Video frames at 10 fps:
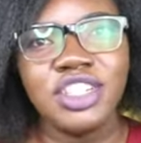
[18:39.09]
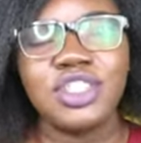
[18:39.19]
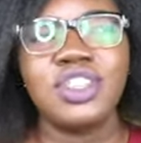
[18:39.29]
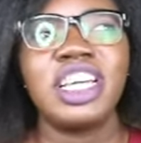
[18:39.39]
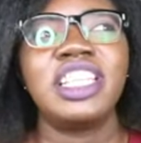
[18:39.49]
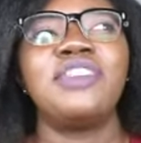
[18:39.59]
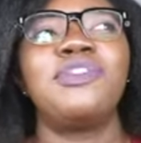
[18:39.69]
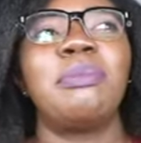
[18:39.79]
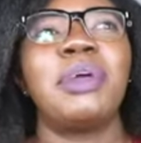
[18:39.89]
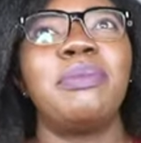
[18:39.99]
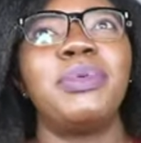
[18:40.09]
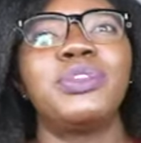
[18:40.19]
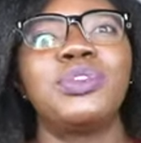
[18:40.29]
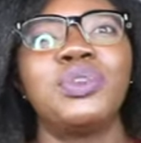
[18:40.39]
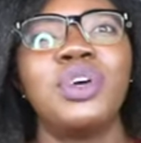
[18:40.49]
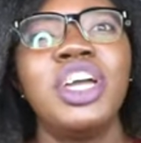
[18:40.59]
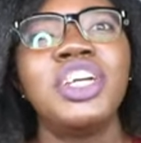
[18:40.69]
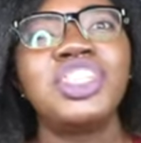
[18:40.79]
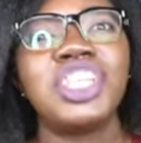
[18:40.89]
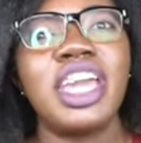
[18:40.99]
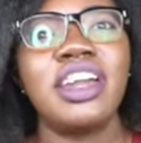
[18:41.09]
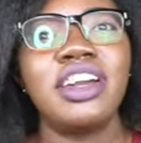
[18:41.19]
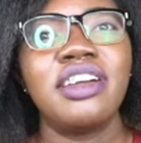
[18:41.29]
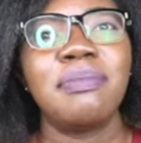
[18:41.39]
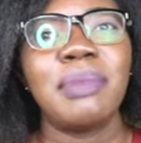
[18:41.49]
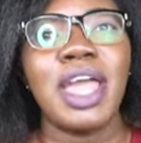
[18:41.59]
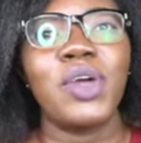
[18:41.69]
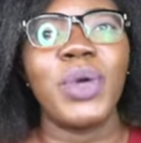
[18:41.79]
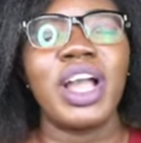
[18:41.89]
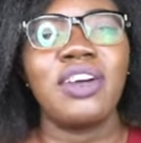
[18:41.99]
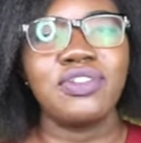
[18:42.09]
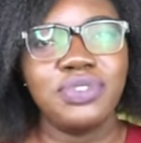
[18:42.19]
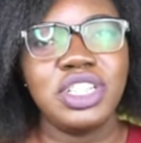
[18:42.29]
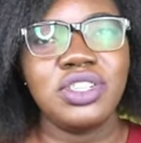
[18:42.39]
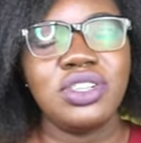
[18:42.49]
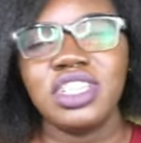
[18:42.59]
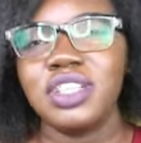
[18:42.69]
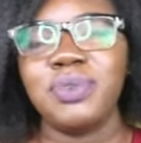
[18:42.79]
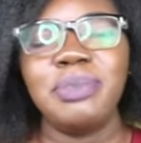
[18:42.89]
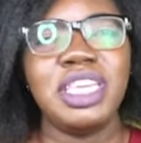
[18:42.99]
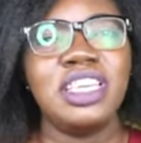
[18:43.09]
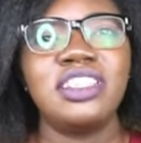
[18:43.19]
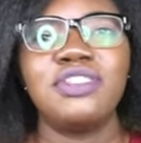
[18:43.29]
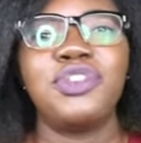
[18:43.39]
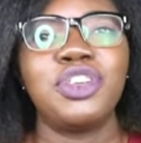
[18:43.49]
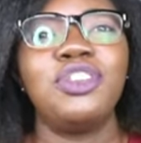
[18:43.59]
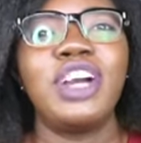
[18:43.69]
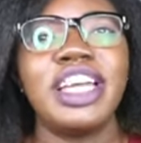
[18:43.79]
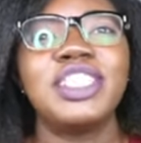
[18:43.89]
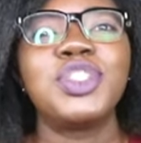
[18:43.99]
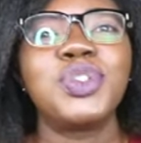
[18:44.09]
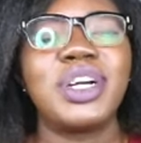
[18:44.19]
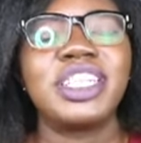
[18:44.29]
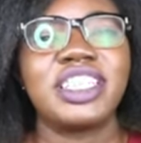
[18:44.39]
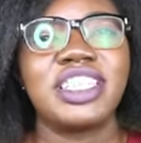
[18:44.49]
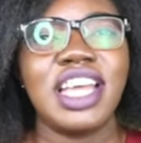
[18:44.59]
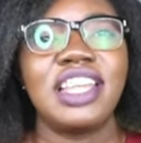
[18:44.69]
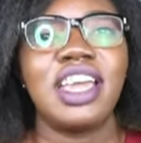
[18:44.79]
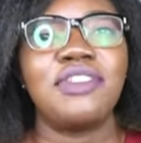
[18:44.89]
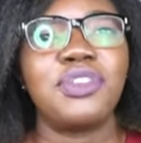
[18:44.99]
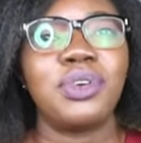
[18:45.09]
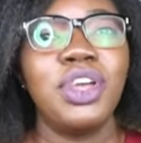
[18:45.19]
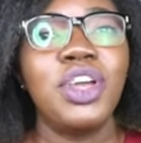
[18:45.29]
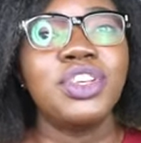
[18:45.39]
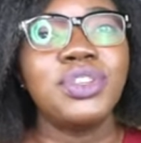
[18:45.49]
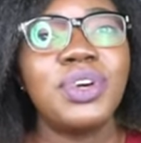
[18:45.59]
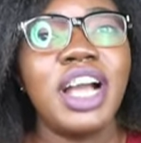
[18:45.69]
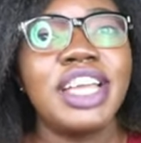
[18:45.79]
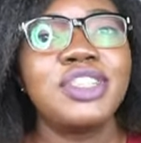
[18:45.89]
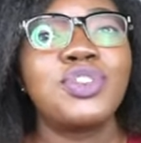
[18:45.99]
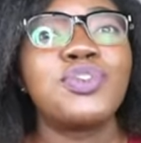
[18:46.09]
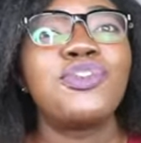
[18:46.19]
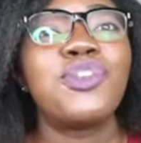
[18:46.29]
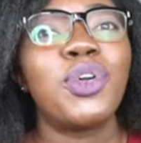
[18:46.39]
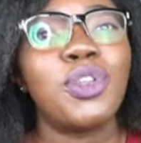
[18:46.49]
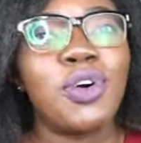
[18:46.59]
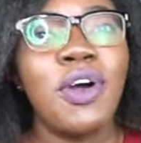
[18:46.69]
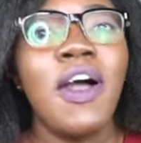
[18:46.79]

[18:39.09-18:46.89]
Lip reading: so that if I'm able to share my workout videos, it will be easy for you guys to understand and for you guys to follow